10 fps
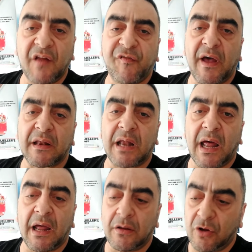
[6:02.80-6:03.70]
the fact
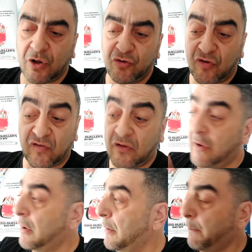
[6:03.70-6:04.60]
that you can just
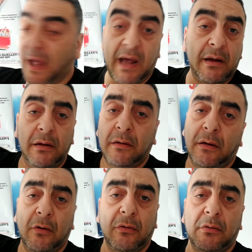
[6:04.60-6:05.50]
bang,
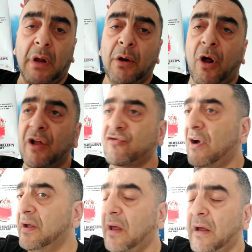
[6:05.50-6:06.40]
no
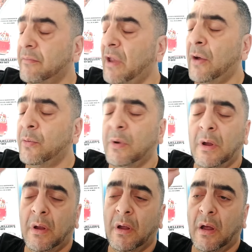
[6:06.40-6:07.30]
nitrate, no
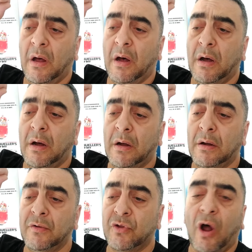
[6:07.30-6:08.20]

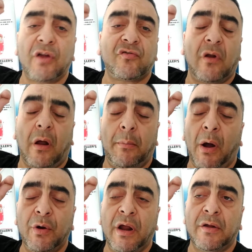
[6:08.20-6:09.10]

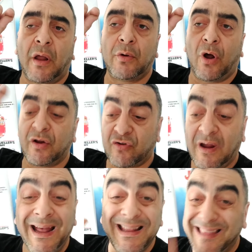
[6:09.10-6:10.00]
ammonia, no nitrate.
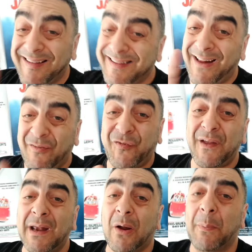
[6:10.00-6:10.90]
There's another
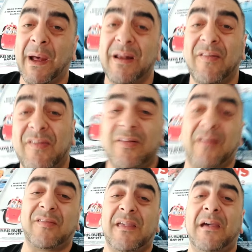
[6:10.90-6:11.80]
thing though about
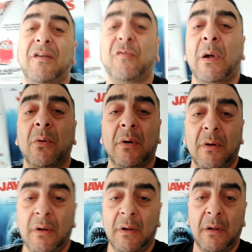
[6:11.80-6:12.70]
this kit as well.
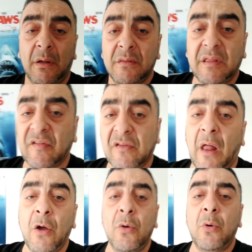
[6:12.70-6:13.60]
There's
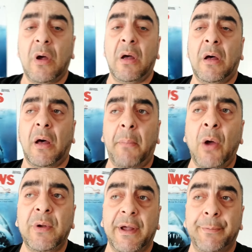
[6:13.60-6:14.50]
no
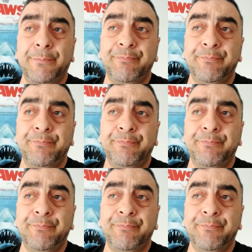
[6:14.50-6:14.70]
ammonia.